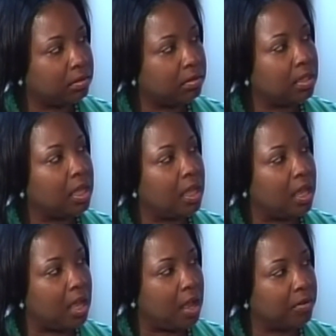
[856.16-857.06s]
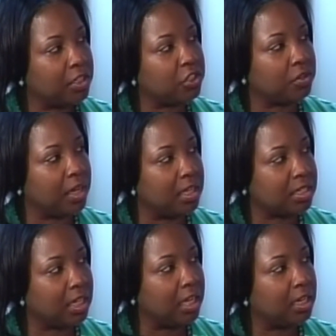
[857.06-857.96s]
Yes. How it's
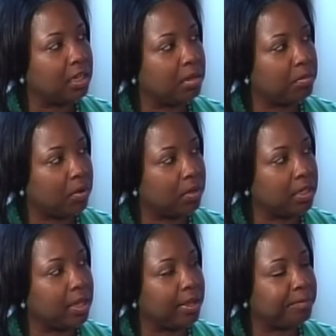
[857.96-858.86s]
translated and broken down